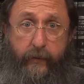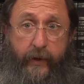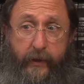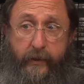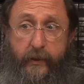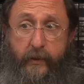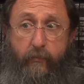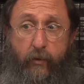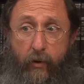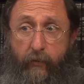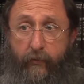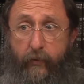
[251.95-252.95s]
that
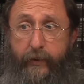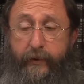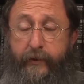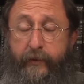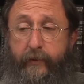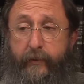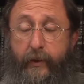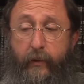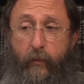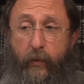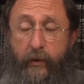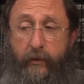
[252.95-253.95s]
small voice
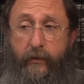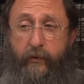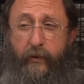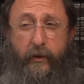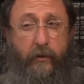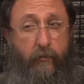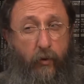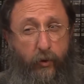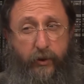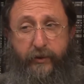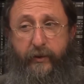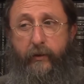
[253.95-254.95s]
that went straight to
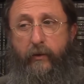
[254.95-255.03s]
Moshe's ear,